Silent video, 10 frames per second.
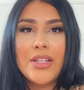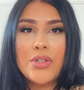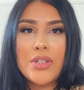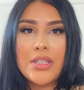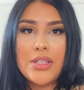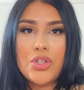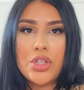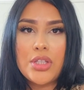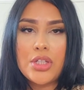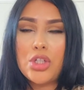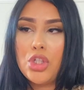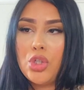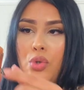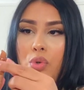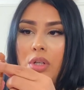So this is just a
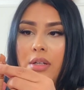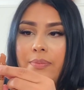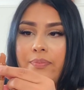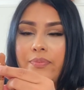nude,